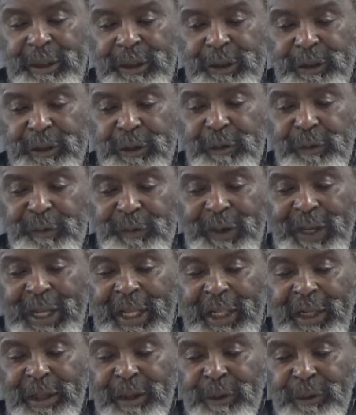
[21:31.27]
you
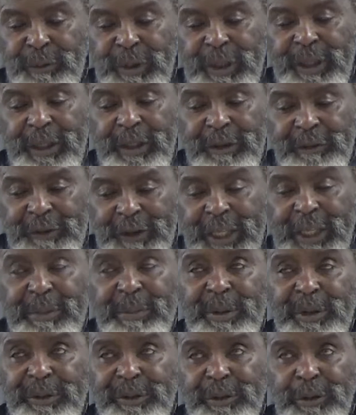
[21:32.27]
file a writ of
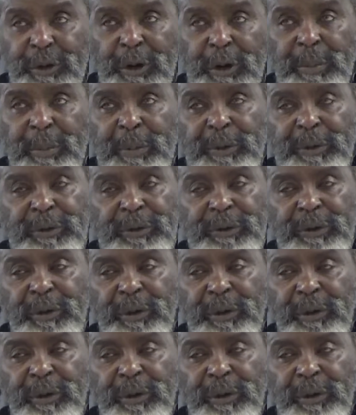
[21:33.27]
habeas corpus.